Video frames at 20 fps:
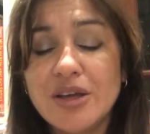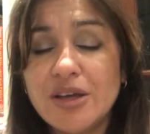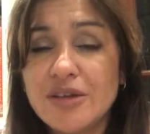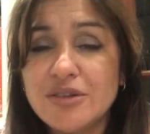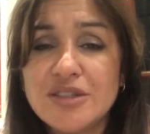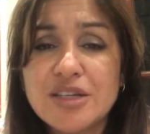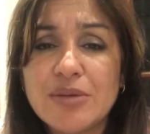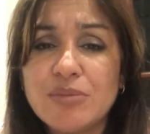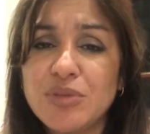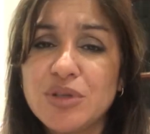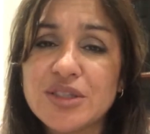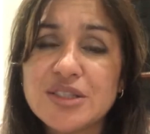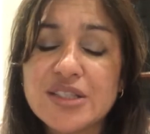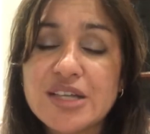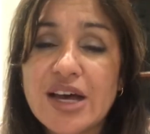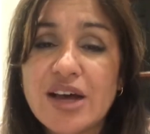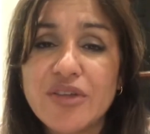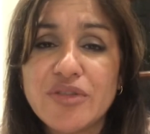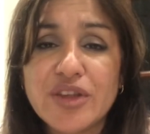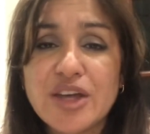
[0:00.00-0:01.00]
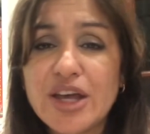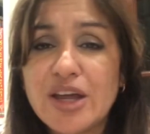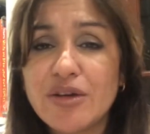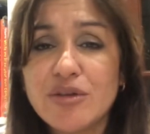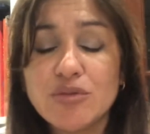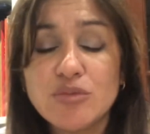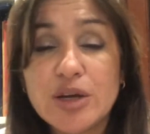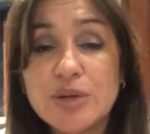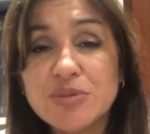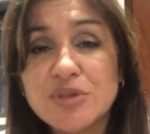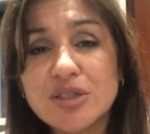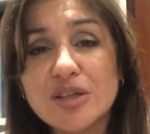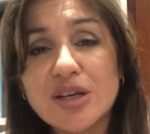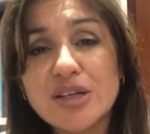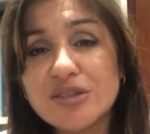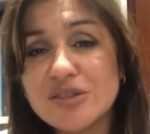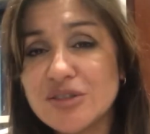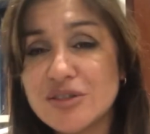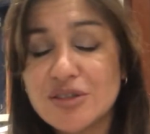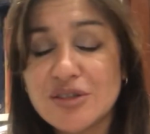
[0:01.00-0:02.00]
templates out there and
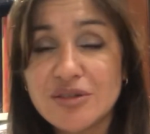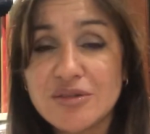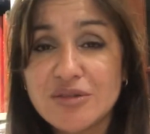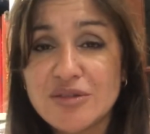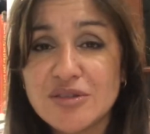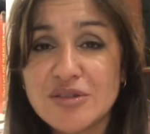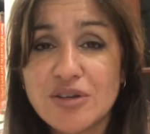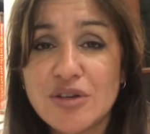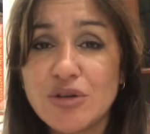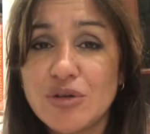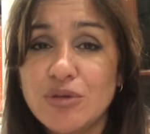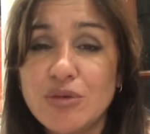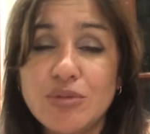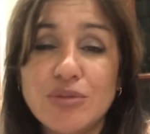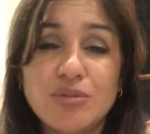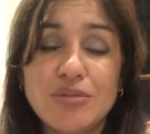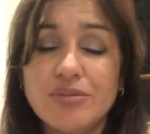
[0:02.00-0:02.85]
websites, so